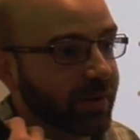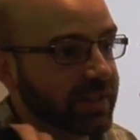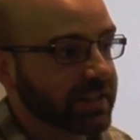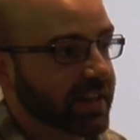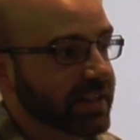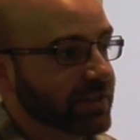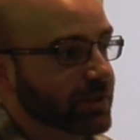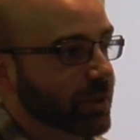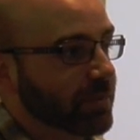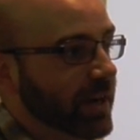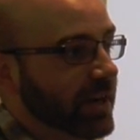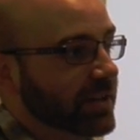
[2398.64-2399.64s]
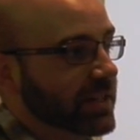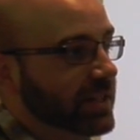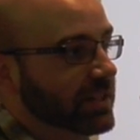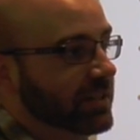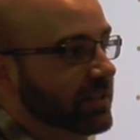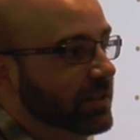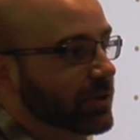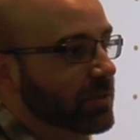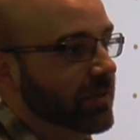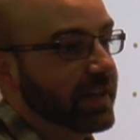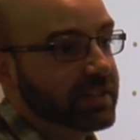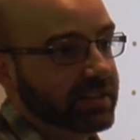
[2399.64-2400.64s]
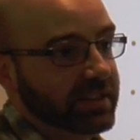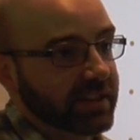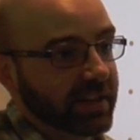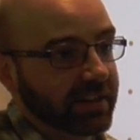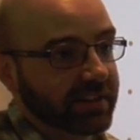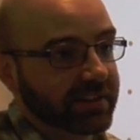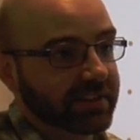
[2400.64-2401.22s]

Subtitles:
we're starting to talk about our attention in terms of agency again.